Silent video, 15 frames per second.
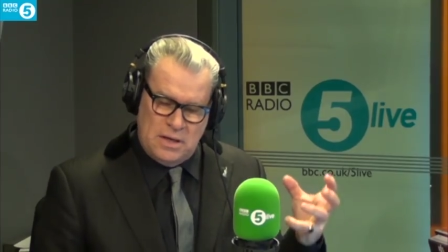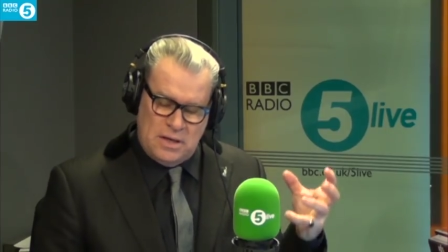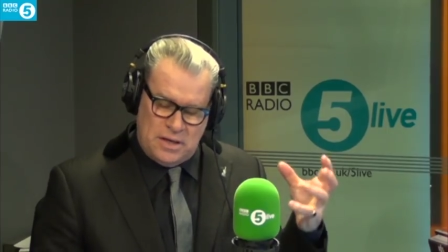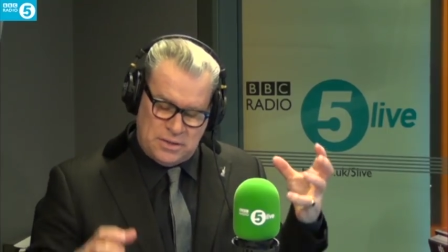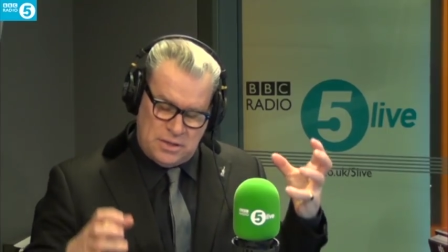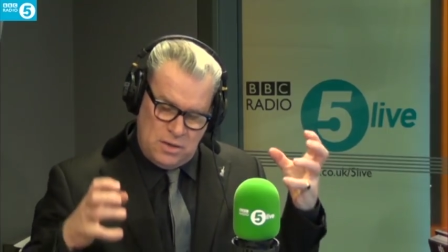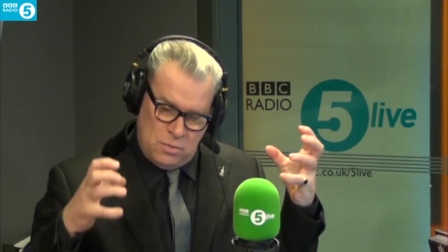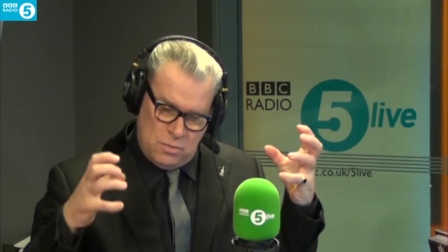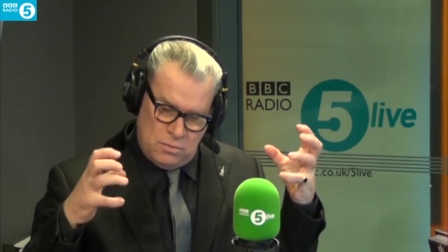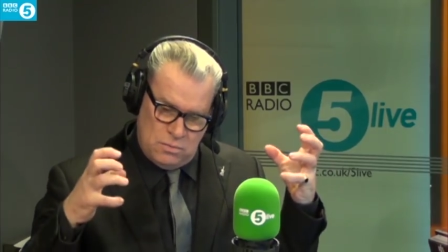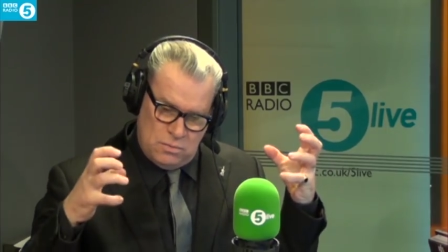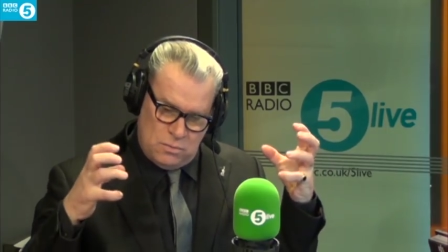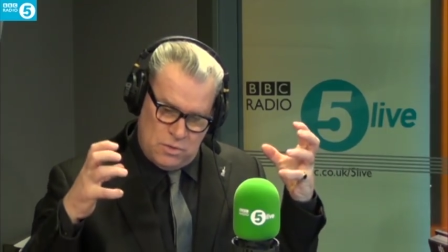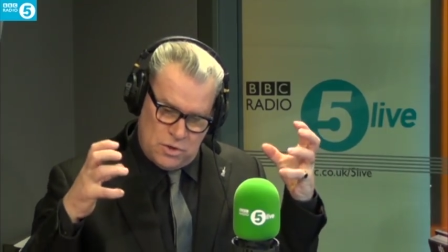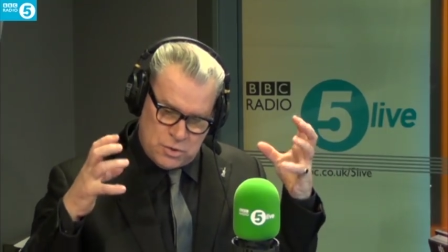I think
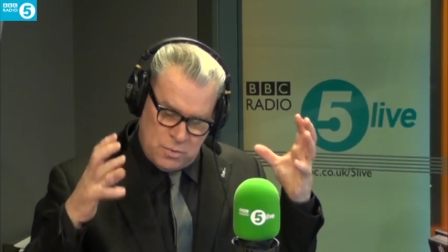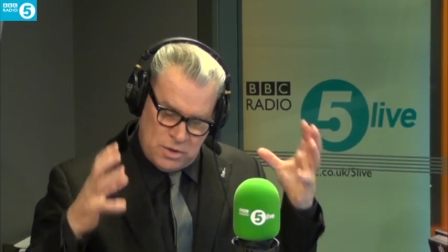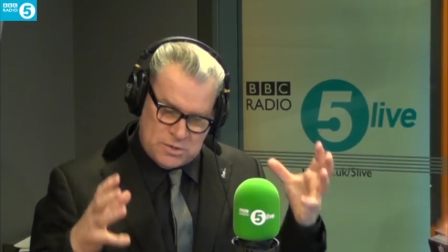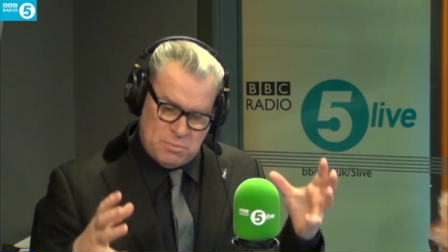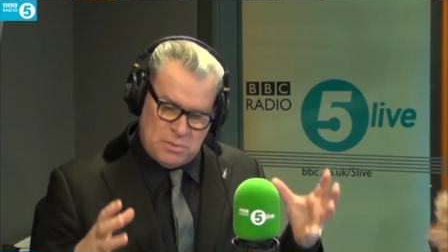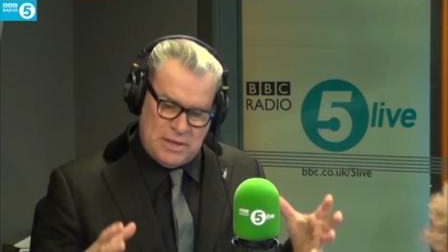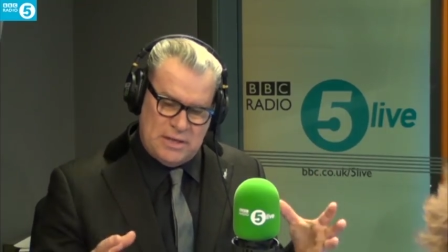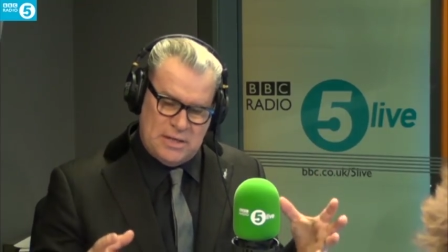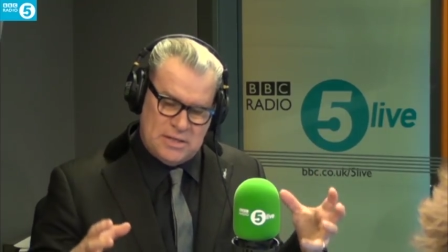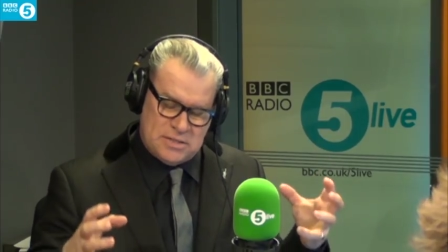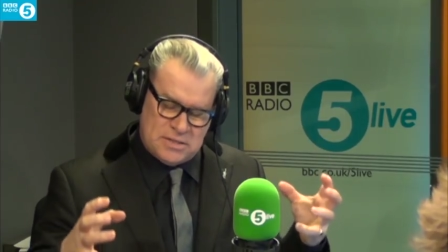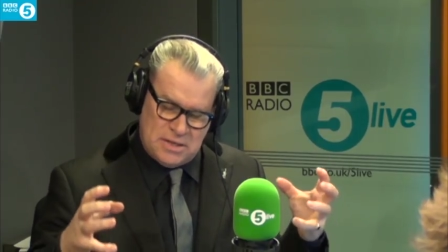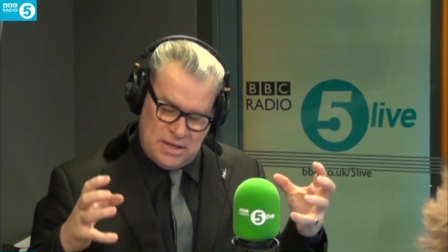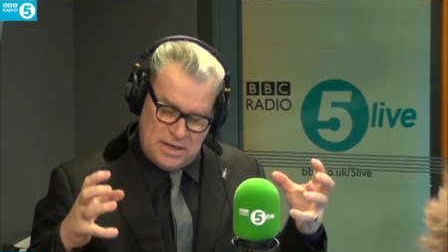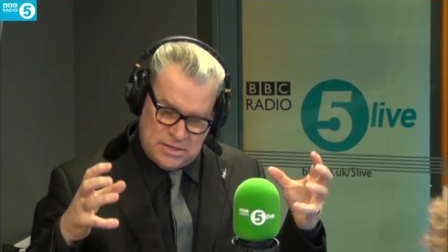Wash Westmoreland
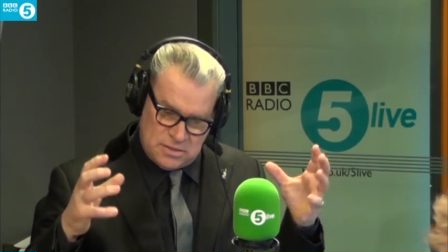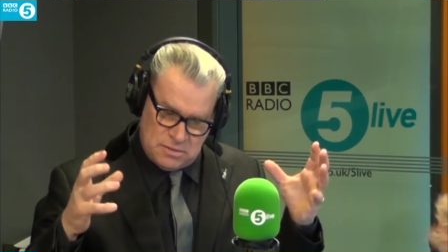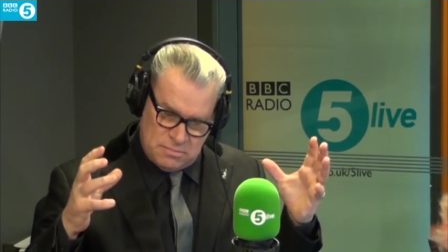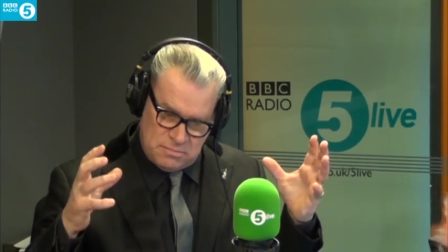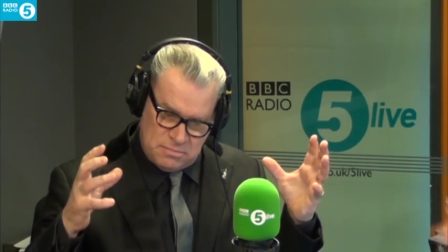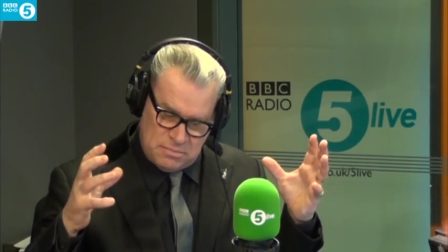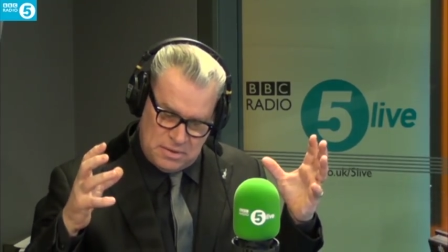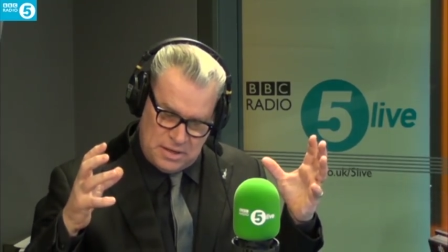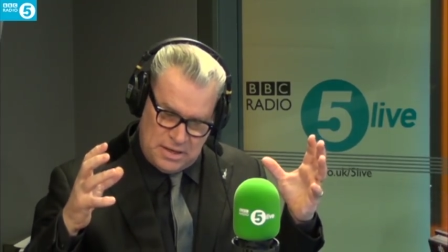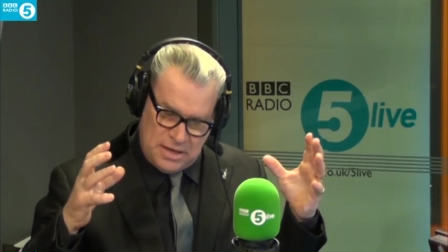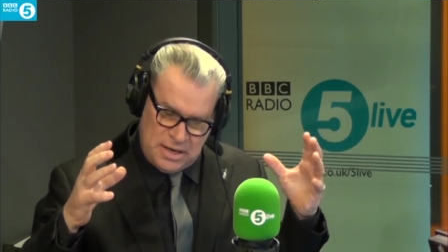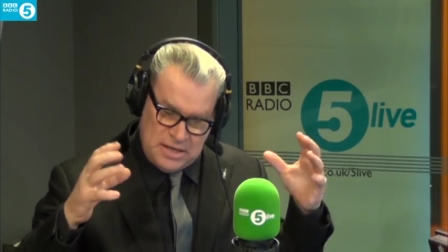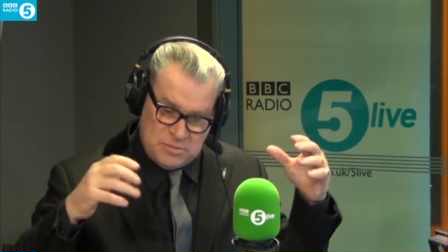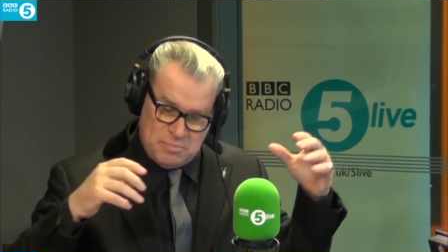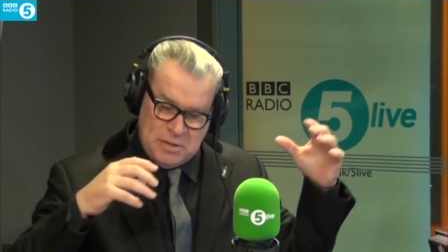has is a
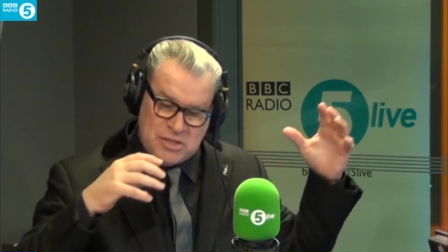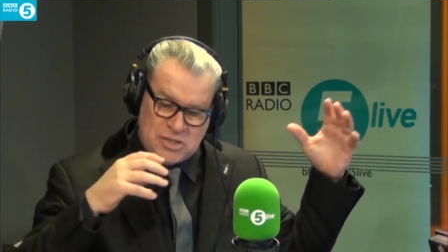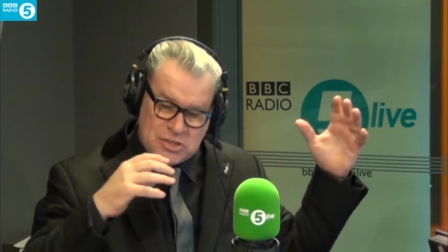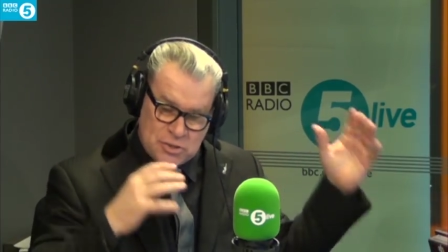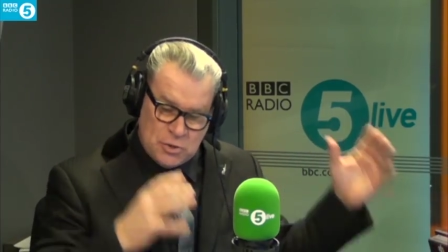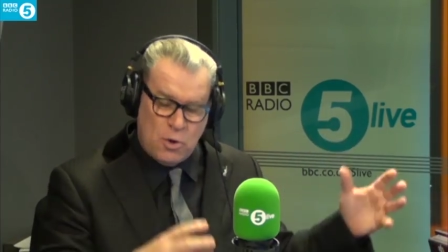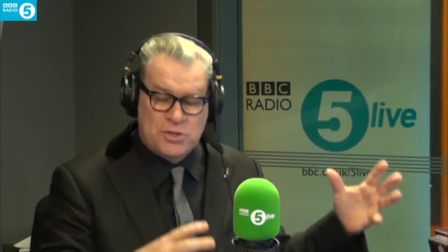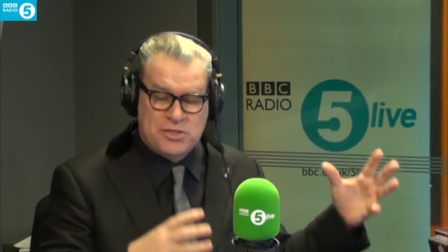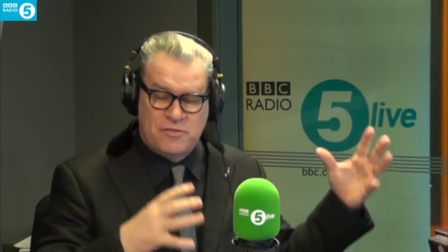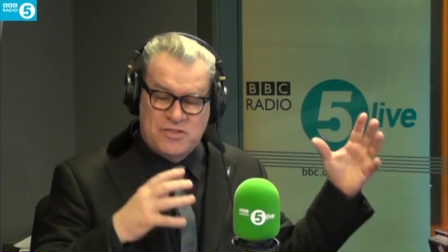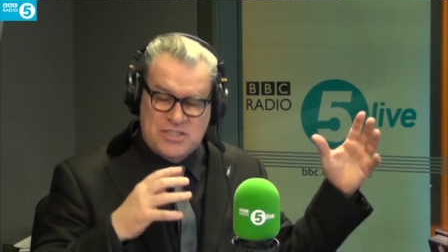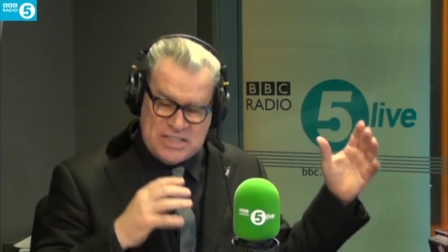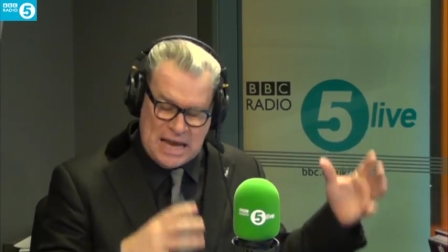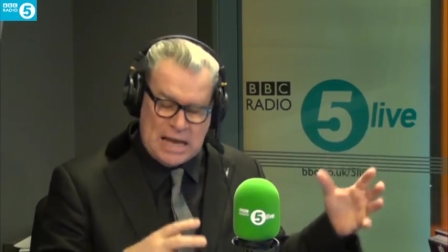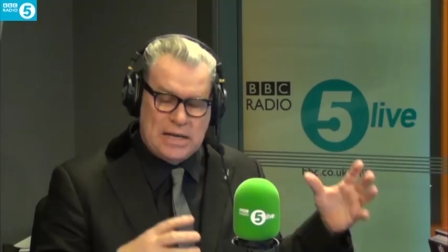he's been sort
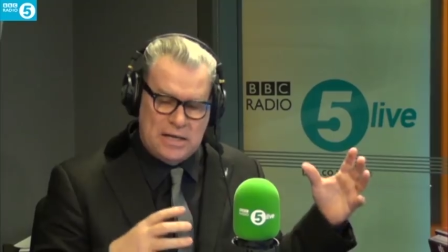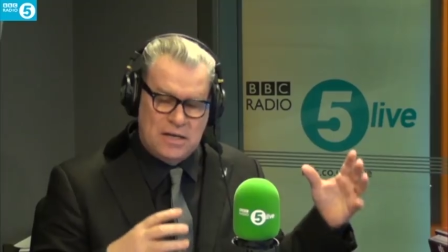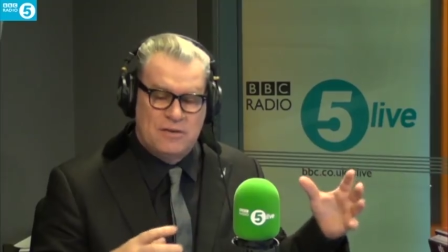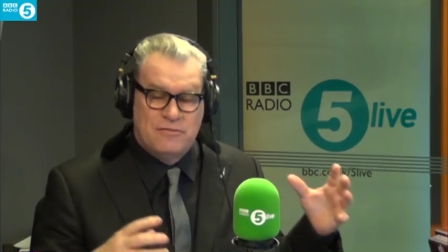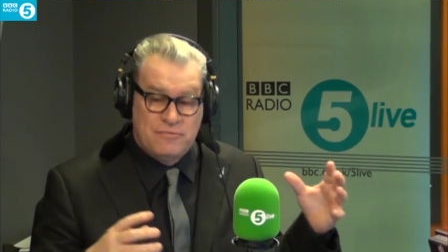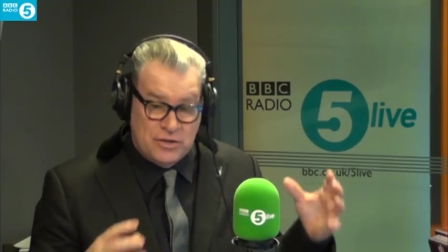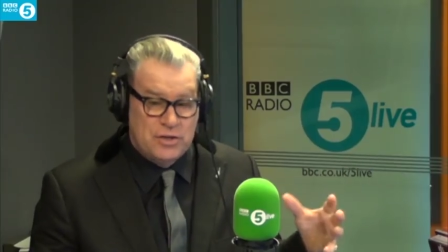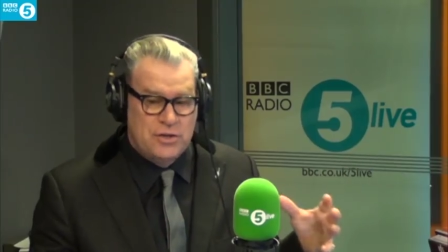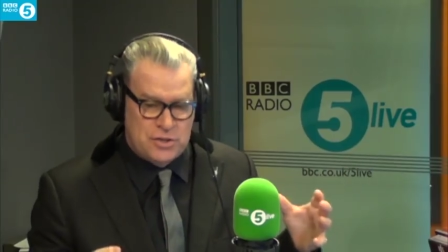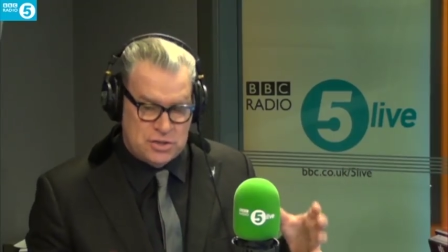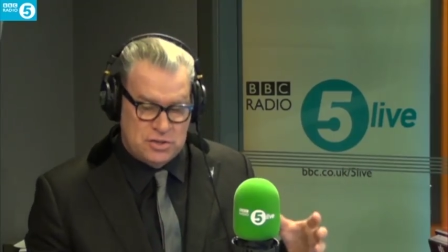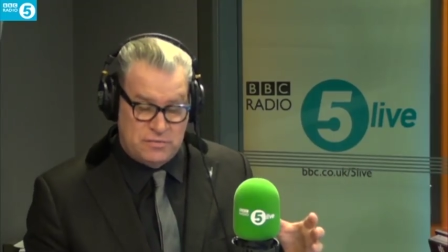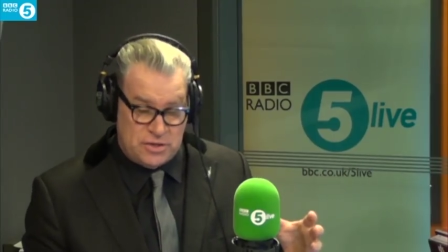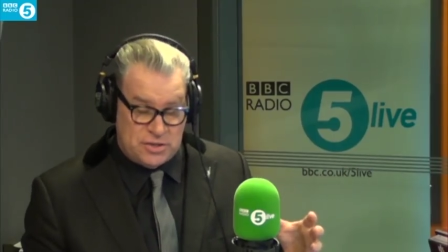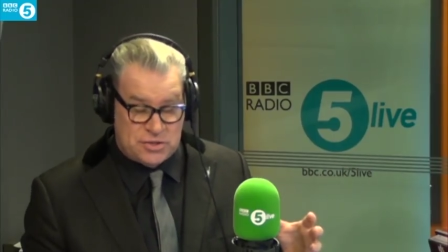of telling a
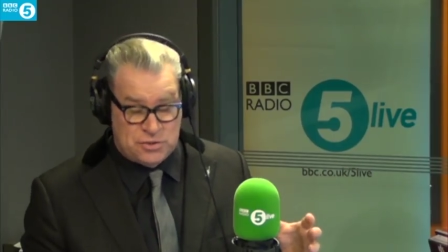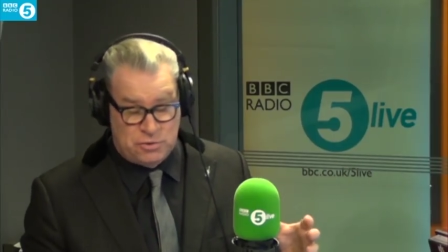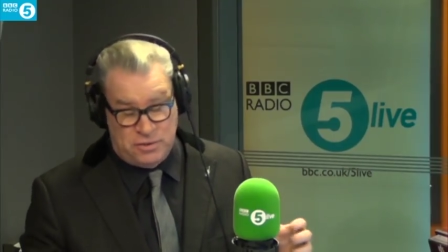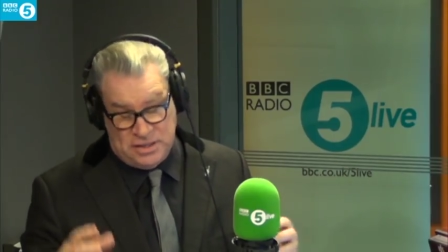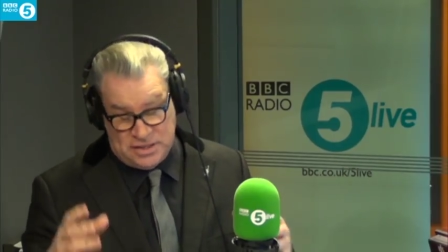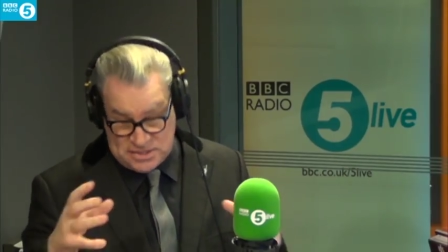version of this story.